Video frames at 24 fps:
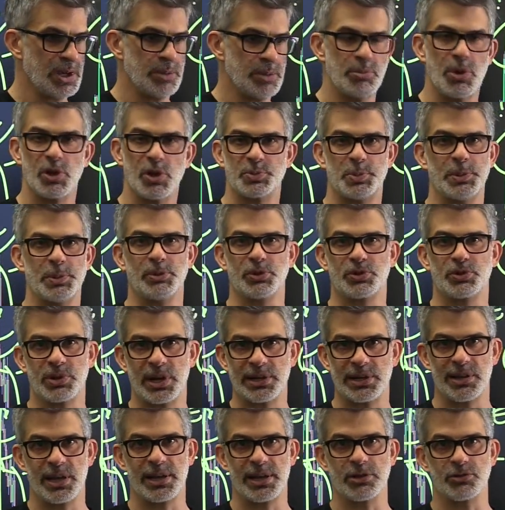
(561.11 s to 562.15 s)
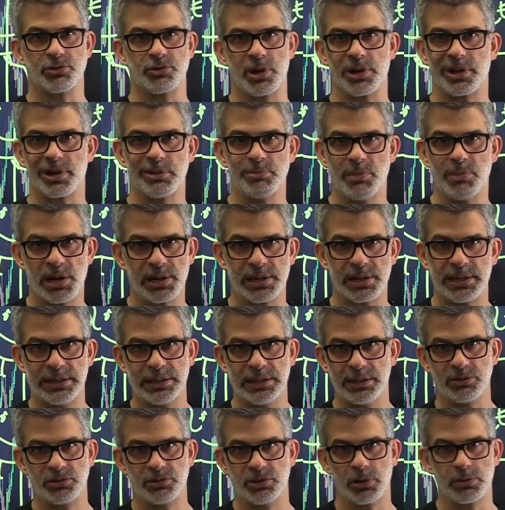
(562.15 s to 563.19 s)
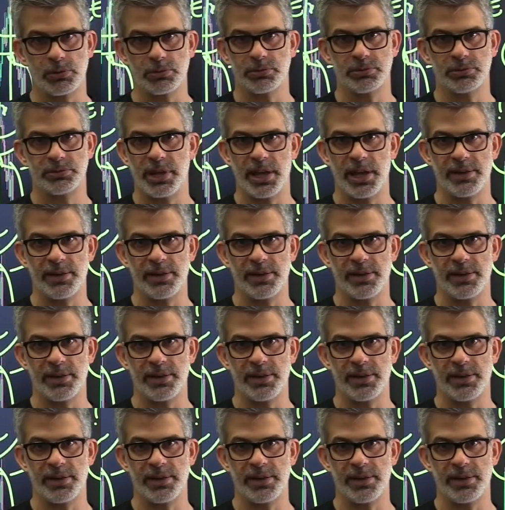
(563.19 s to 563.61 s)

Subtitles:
Most people trade like a drunken monkey and don't